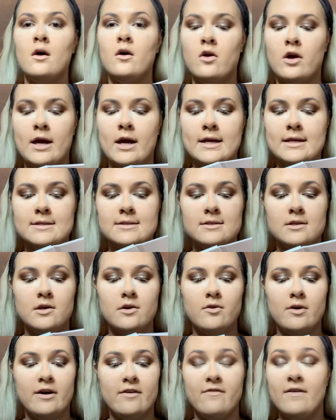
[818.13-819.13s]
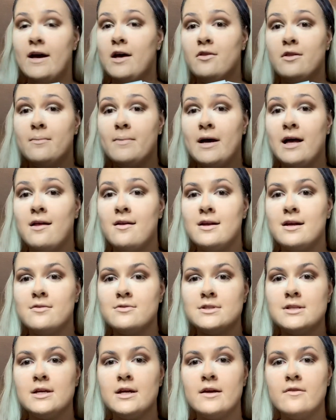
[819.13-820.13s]
okay, so I found the palette I
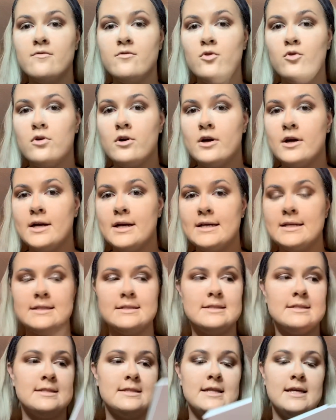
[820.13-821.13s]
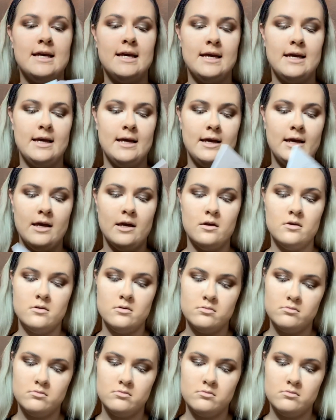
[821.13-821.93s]
was looking for. It's the